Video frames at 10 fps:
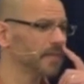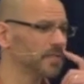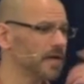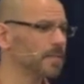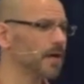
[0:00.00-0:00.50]

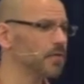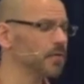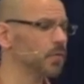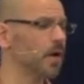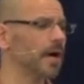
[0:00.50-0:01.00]
Talk about who
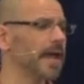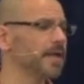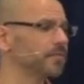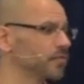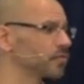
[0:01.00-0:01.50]
you are. Hey,
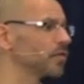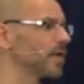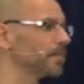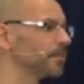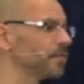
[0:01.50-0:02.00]
if you screwed
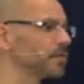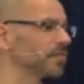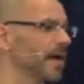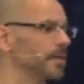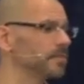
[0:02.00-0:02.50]
up a few
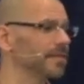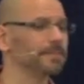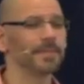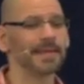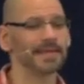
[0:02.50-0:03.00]
times,
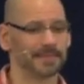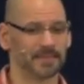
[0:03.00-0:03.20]
admit it,